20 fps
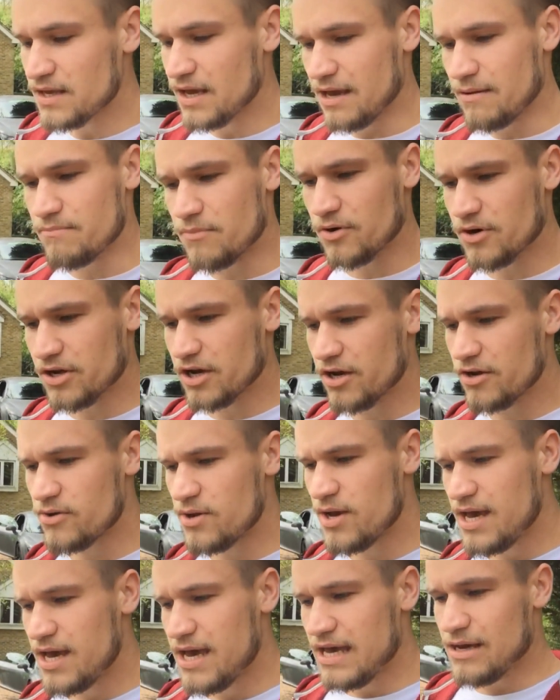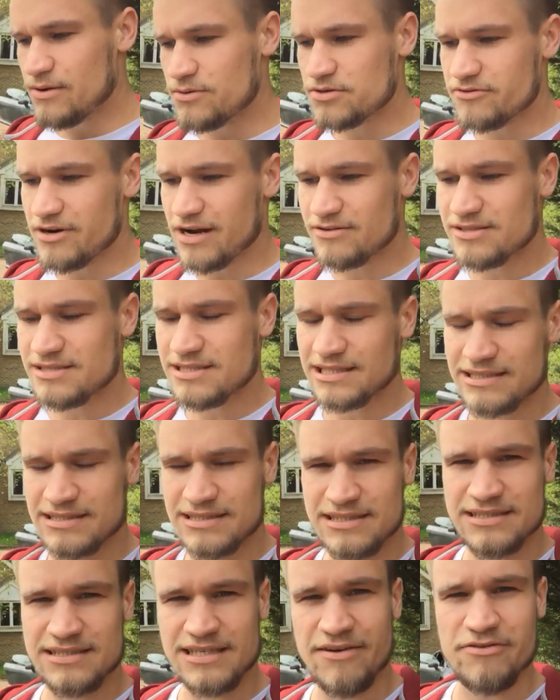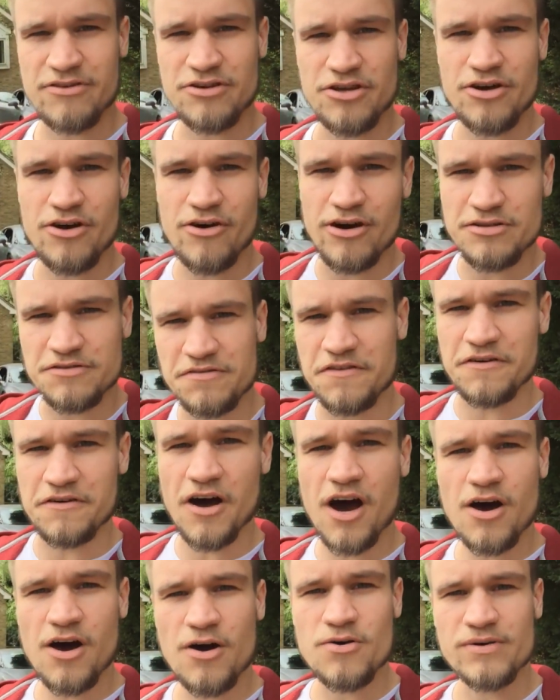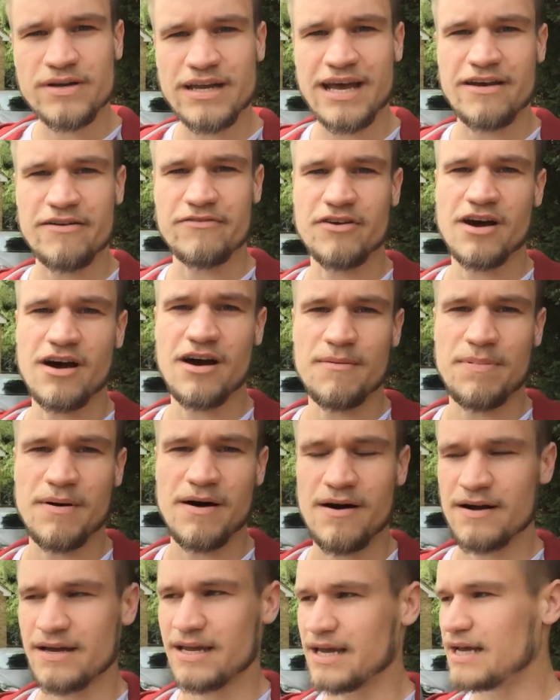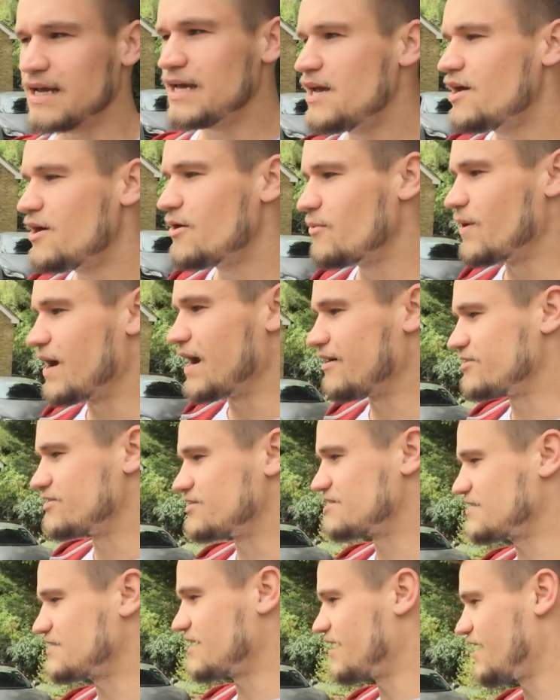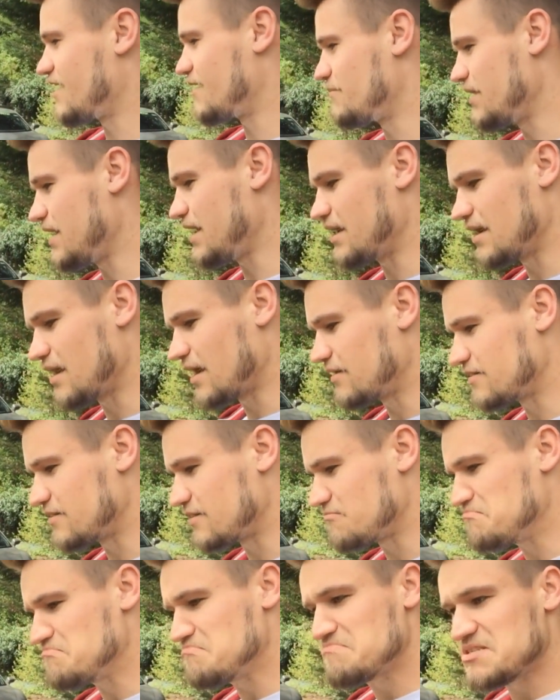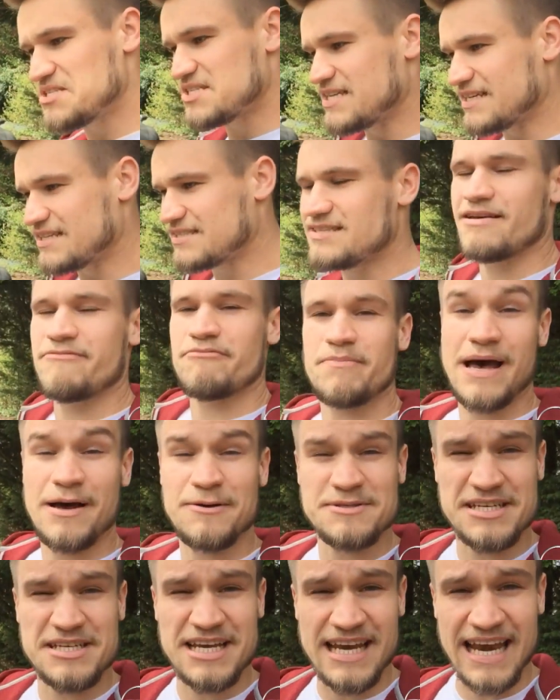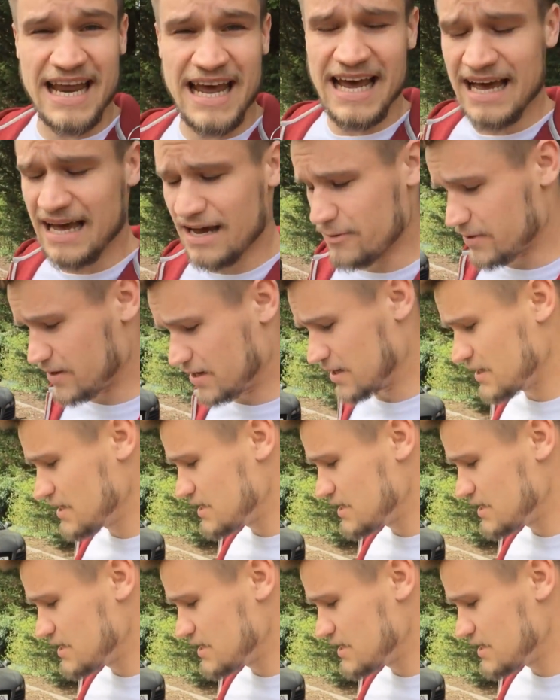In Monaco, it was around €6 to €7 for the whole day of car parking, whereas in London, £6–7 an hour.